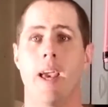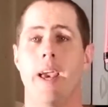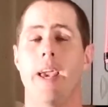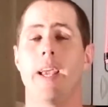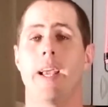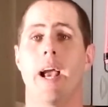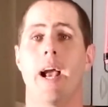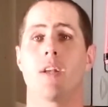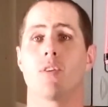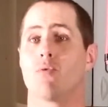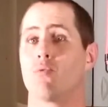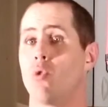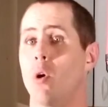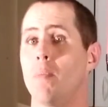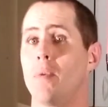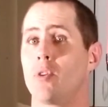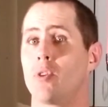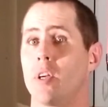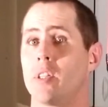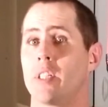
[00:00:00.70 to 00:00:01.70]
Hey guys,
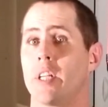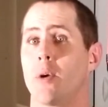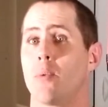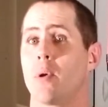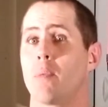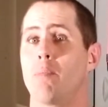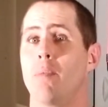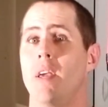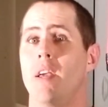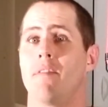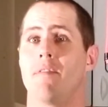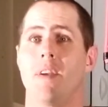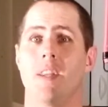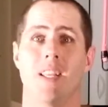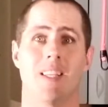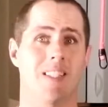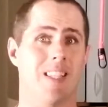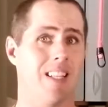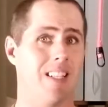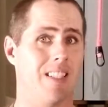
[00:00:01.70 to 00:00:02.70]
Roman Tressler here with Peak
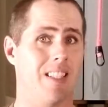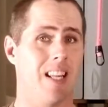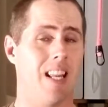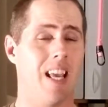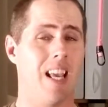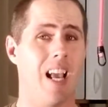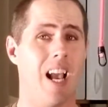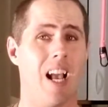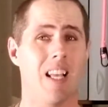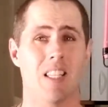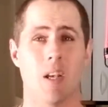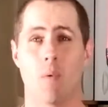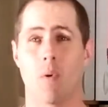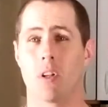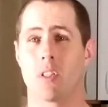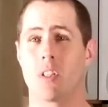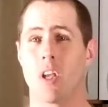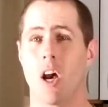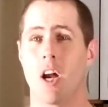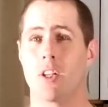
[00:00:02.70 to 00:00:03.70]
Fitness, and today guys, I
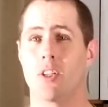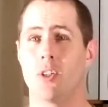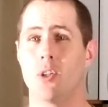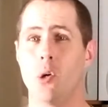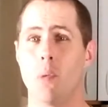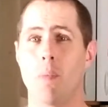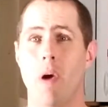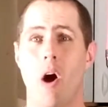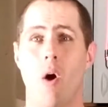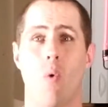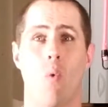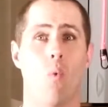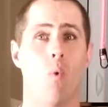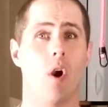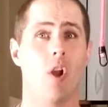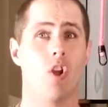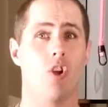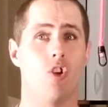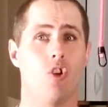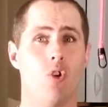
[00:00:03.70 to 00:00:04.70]
want to talk to you about
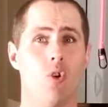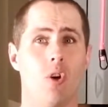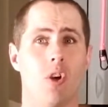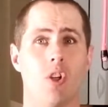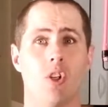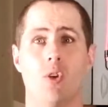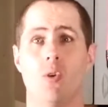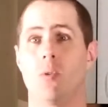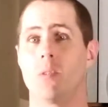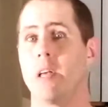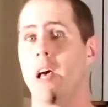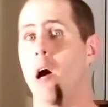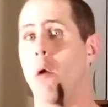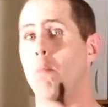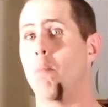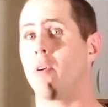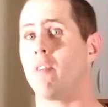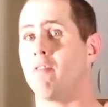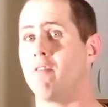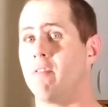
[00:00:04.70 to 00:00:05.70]
what you can do to
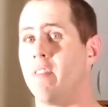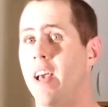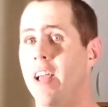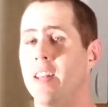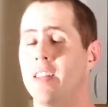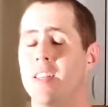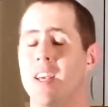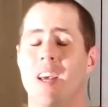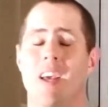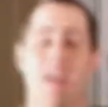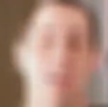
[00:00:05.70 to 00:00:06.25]
help prevent